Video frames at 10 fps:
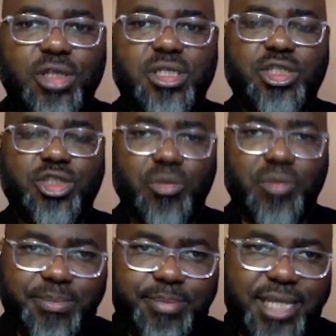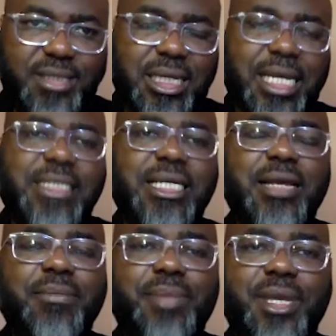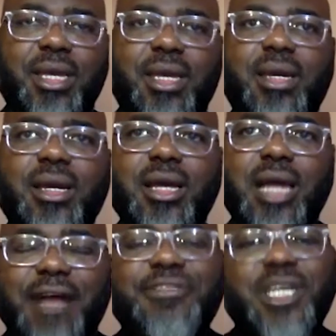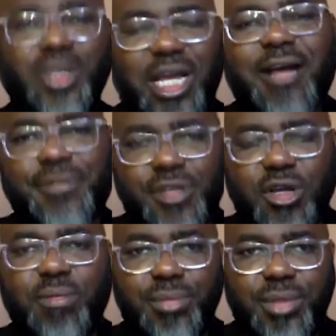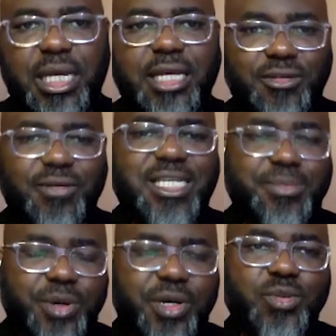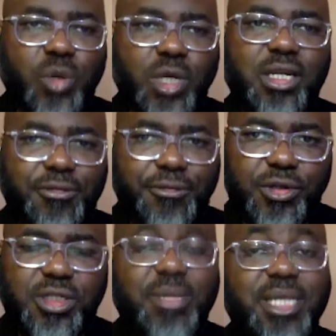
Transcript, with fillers: course, it is always best to get an MBA after you have some years of experience working in the field.